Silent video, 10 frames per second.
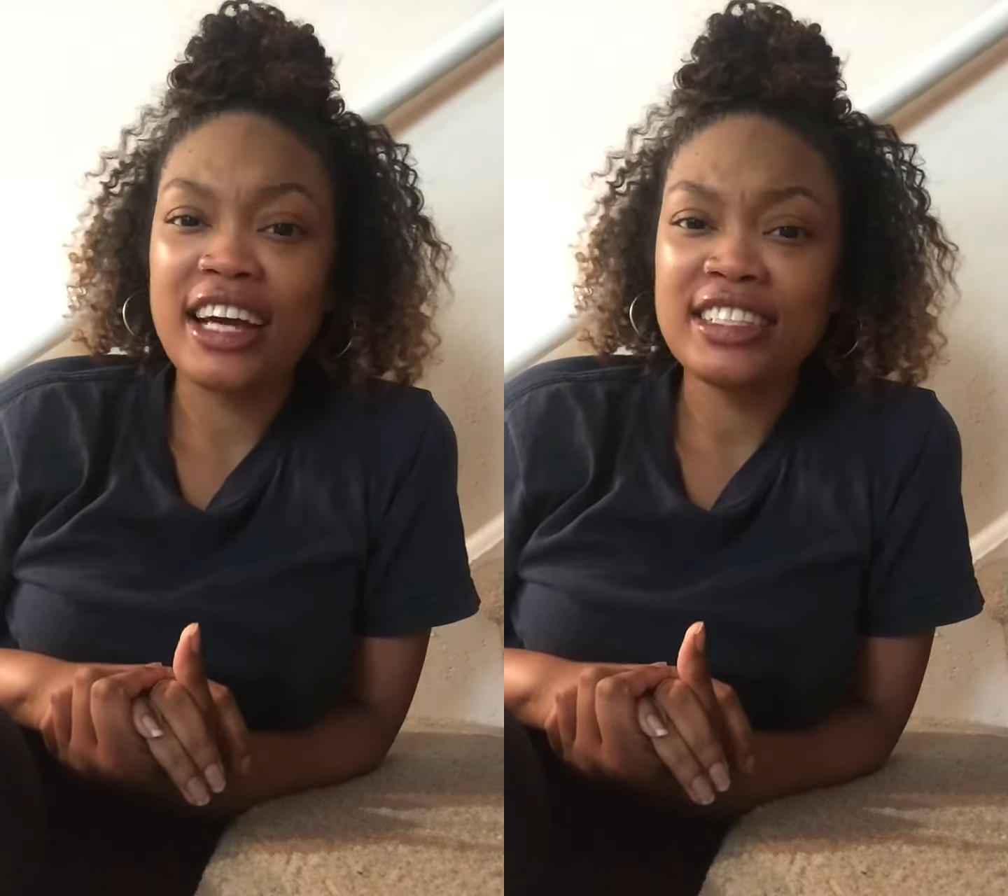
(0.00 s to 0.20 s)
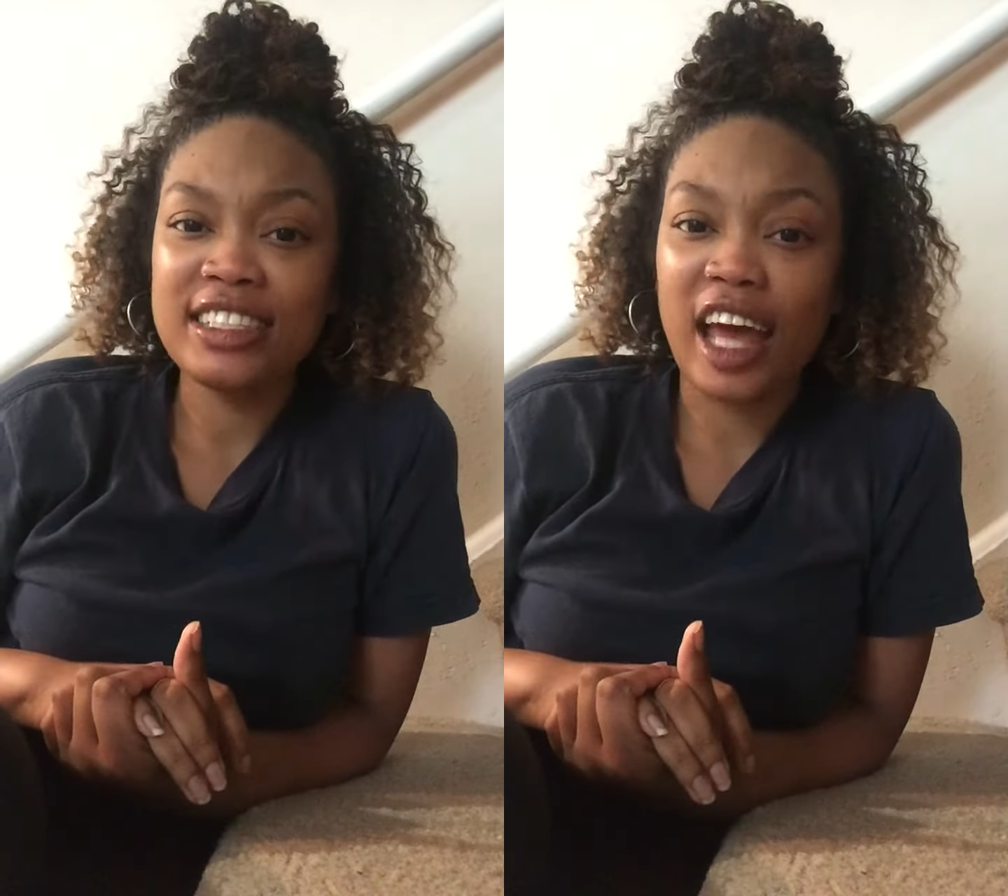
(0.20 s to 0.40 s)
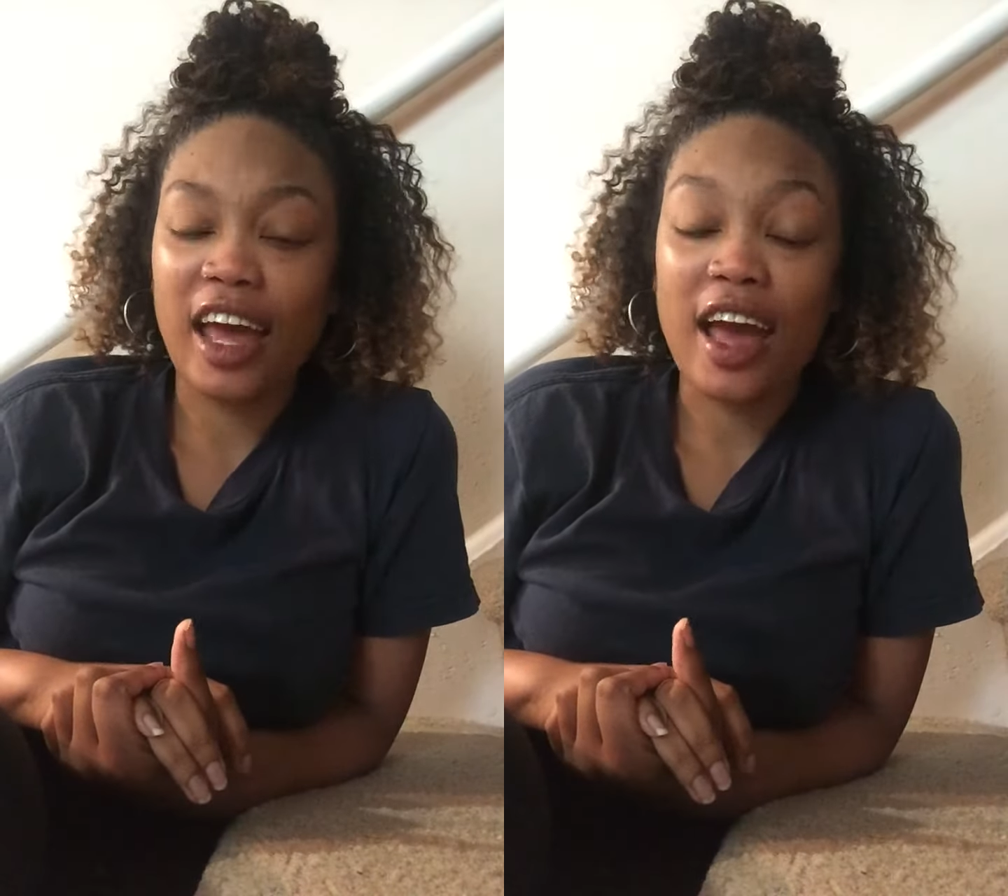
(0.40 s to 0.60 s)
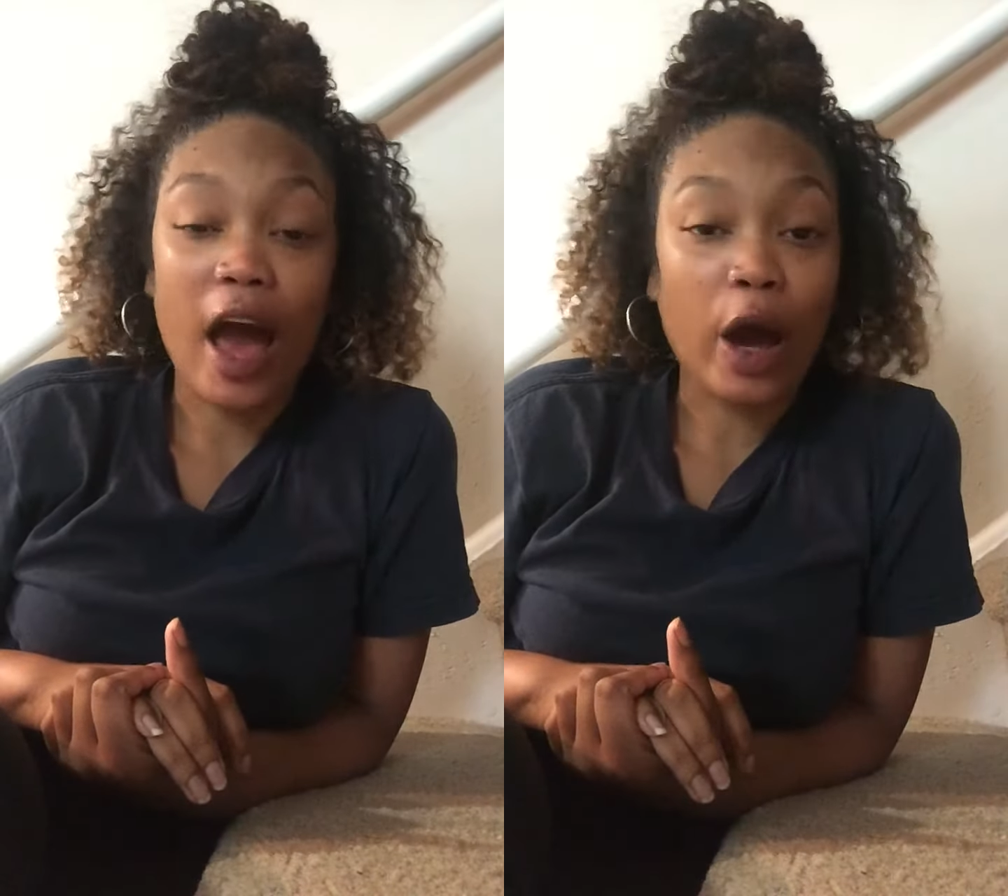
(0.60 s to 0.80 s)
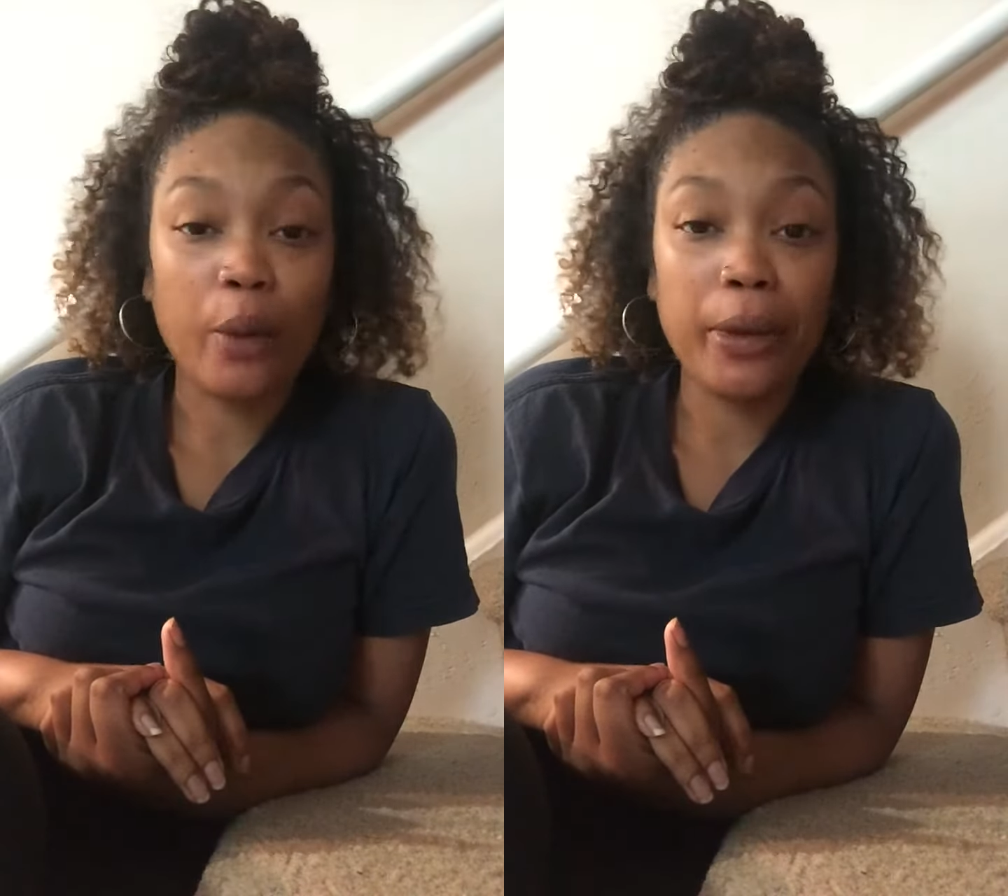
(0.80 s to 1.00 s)
and today
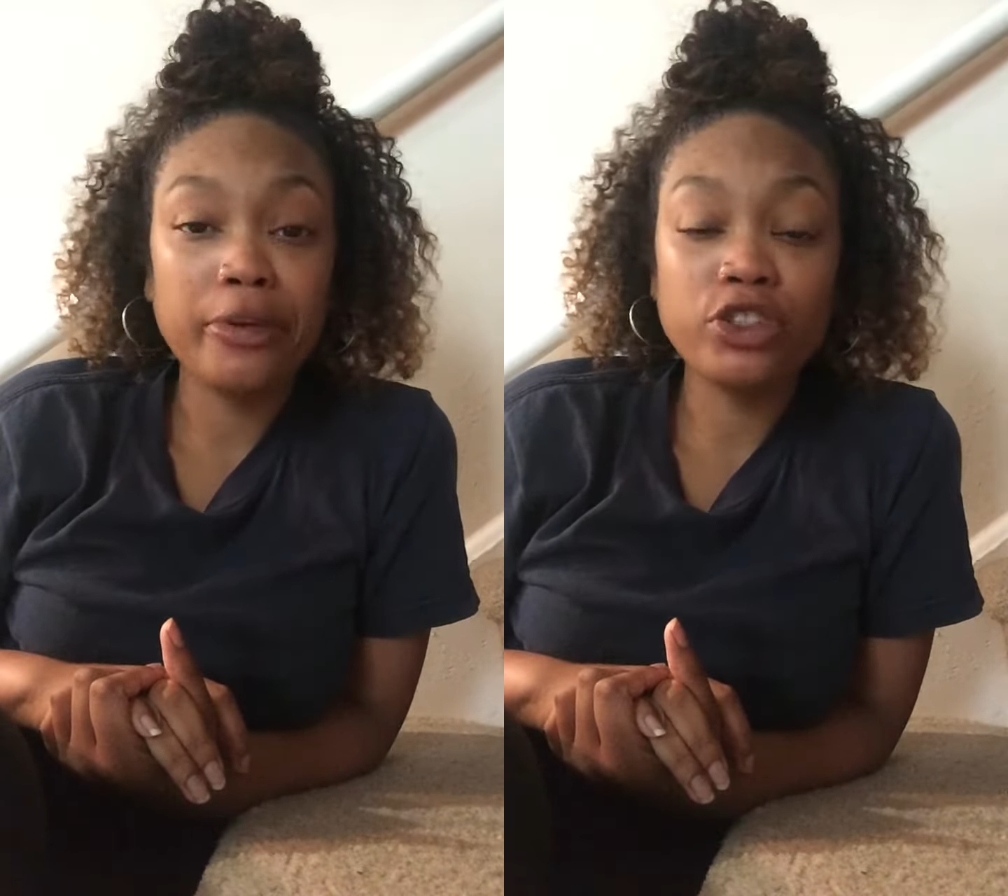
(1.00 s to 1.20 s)
I'll be